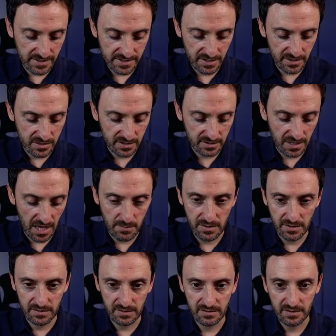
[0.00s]
easy. Just type
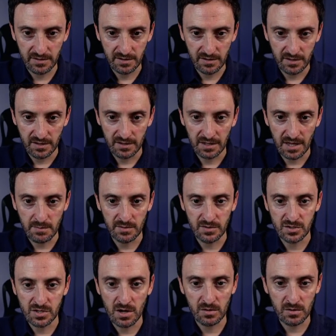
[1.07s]
in Type in
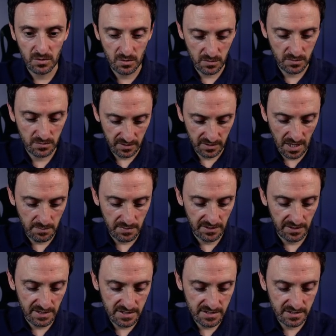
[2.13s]
Choco and type
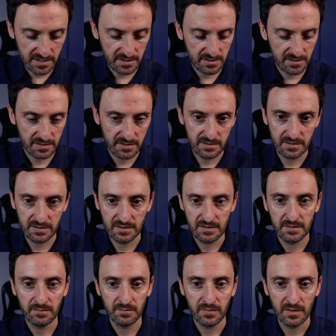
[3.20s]
in list.
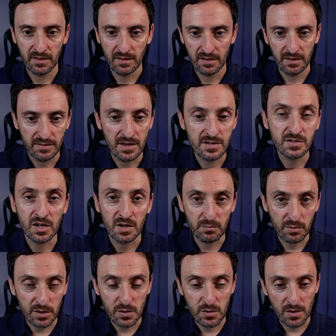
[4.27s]
That's going to
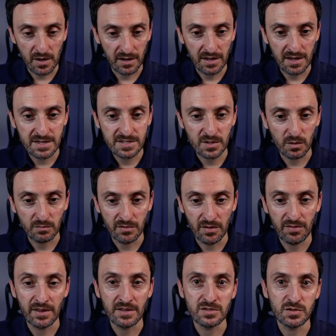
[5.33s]
bring you a list of the
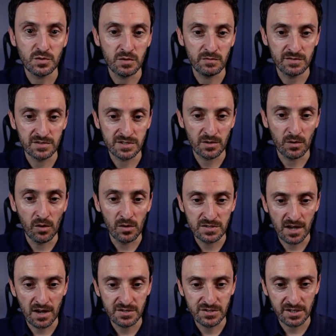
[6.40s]
things that you've installed.
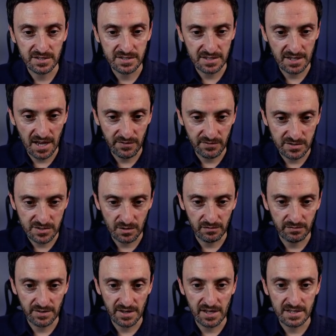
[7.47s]
So as you can see, I've installed
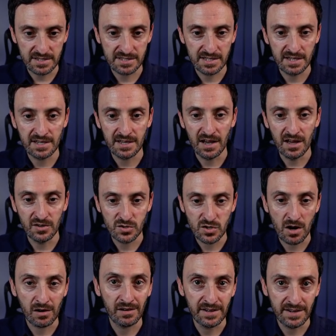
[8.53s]
V L C and
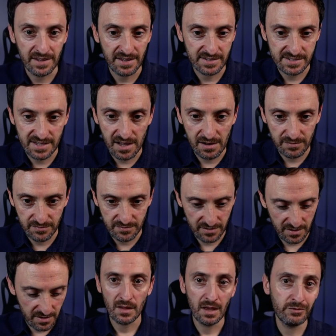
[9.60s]
Chocolatey itself.
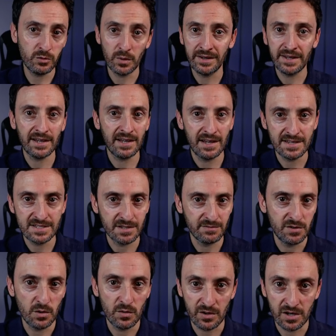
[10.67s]
If you want to get a list of
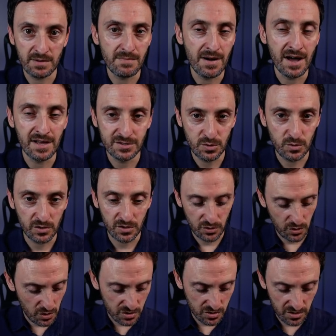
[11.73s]
the other commands you can
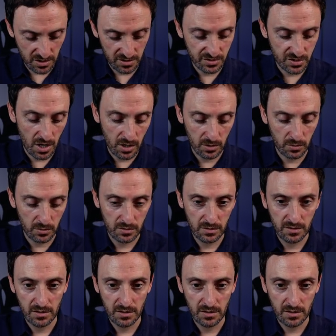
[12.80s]
use in Choco,